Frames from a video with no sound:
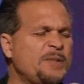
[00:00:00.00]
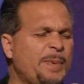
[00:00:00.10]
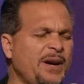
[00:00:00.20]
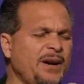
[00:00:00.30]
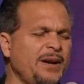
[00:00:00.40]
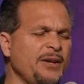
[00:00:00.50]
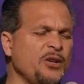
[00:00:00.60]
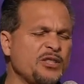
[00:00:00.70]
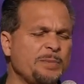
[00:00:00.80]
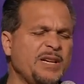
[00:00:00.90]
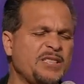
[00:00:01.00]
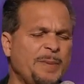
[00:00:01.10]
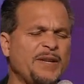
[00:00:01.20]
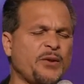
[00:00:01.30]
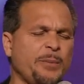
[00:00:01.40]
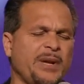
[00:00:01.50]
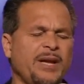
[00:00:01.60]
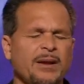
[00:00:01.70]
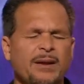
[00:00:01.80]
Spirit, use me, speak through me.